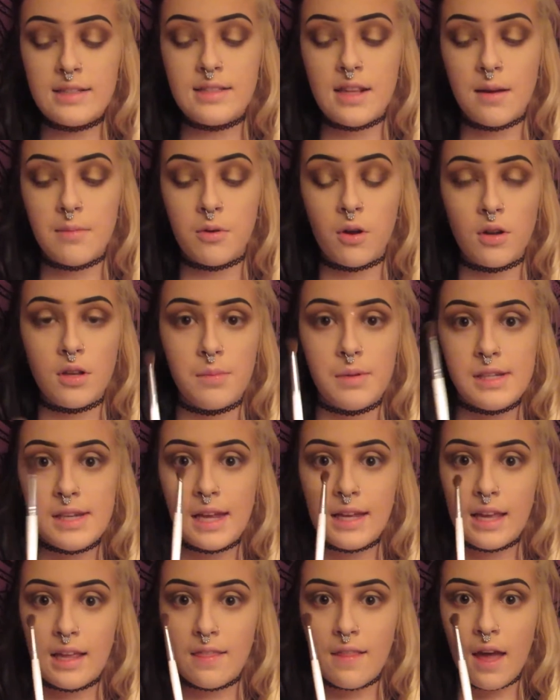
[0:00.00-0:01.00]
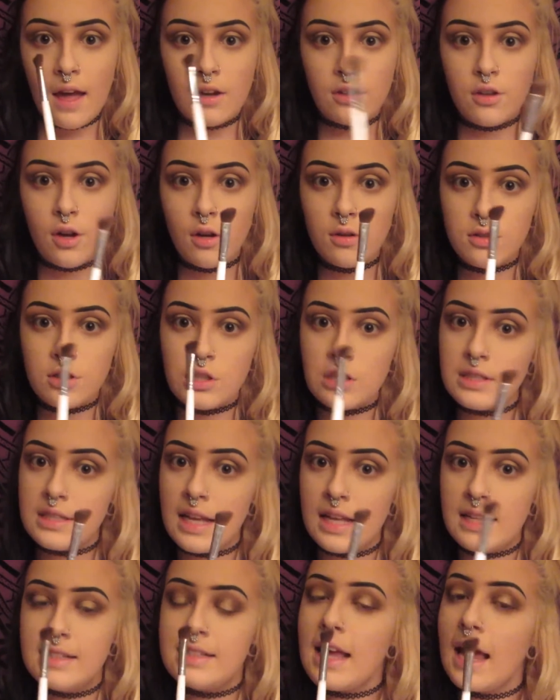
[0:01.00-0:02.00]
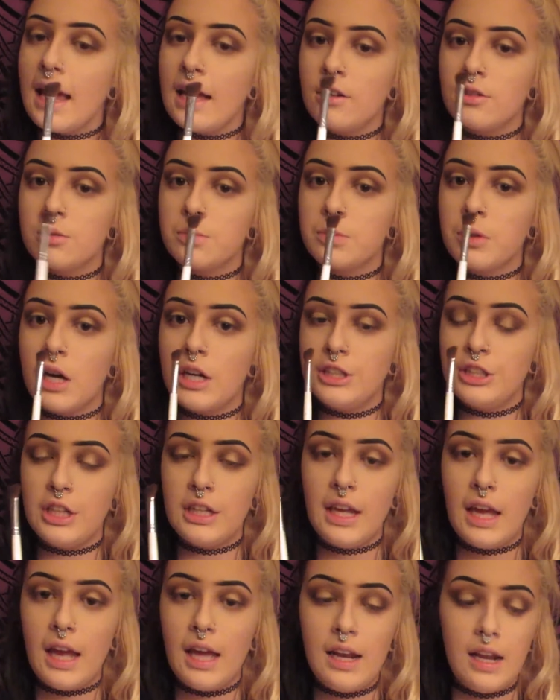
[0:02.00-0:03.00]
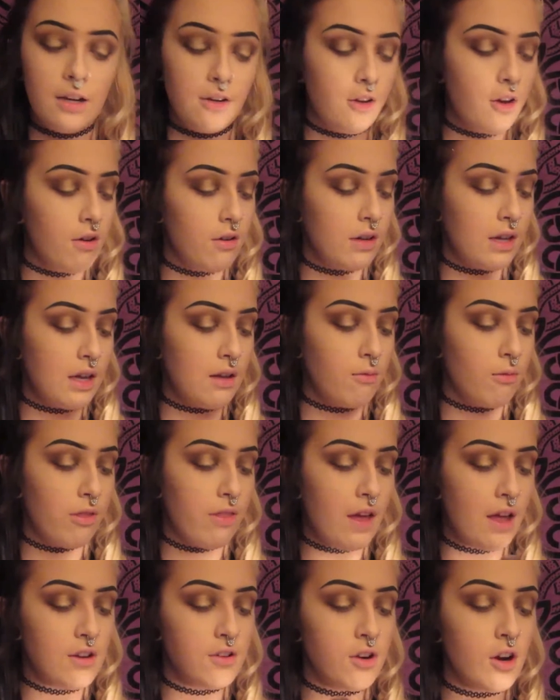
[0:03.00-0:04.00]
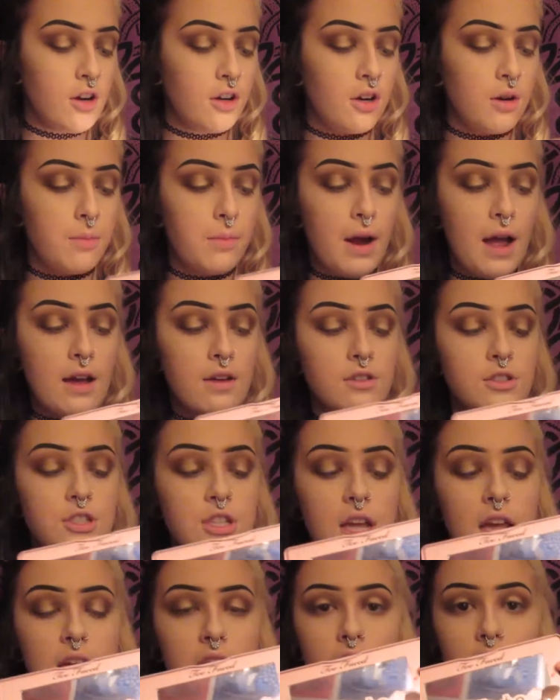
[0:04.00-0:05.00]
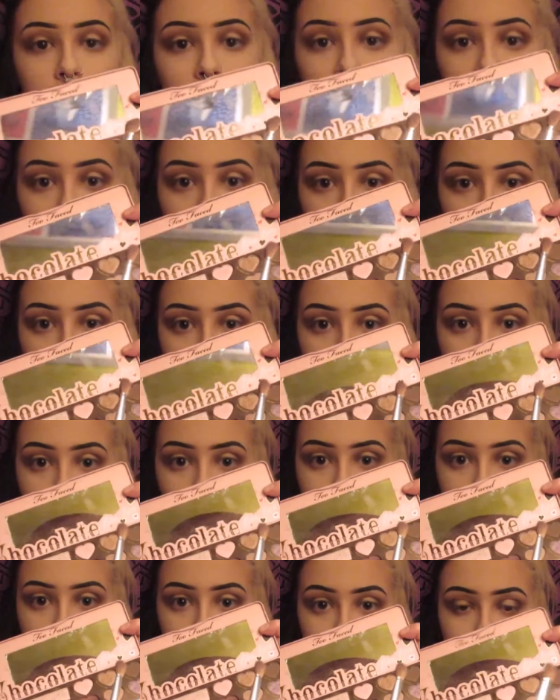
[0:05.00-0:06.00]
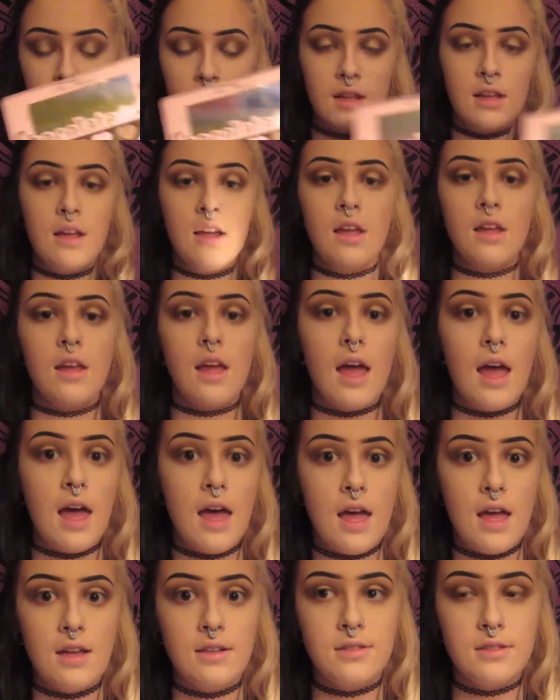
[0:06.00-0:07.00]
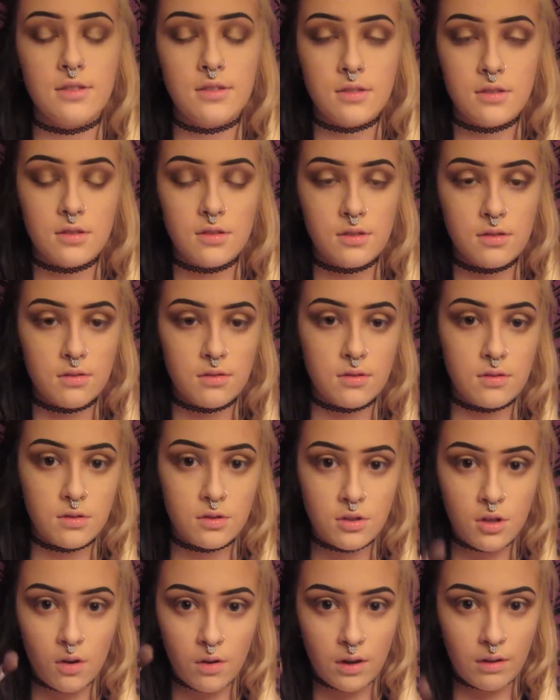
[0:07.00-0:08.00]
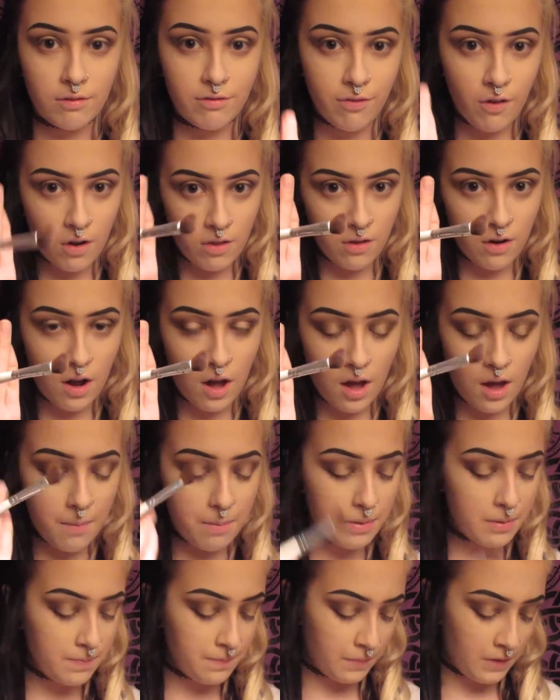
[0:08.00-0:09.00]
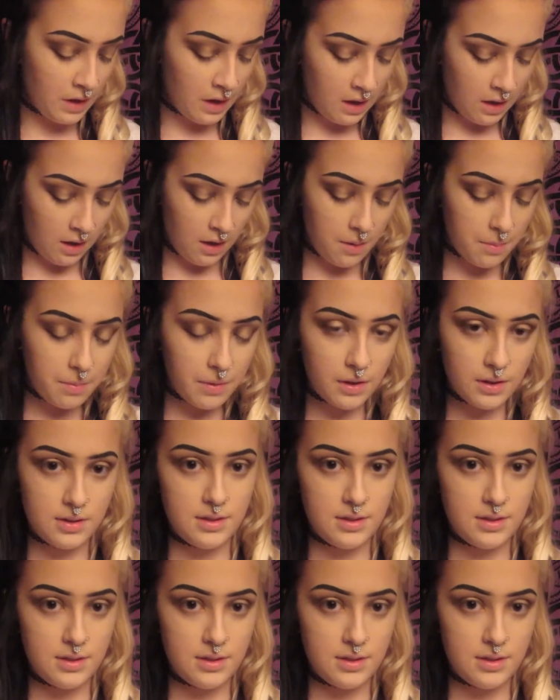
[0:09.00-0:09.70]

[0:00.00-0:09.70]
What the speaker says: I'm going to be taking that Coastal Scents angled brush again and going in with that darker brown shade, Malted, and going further up, but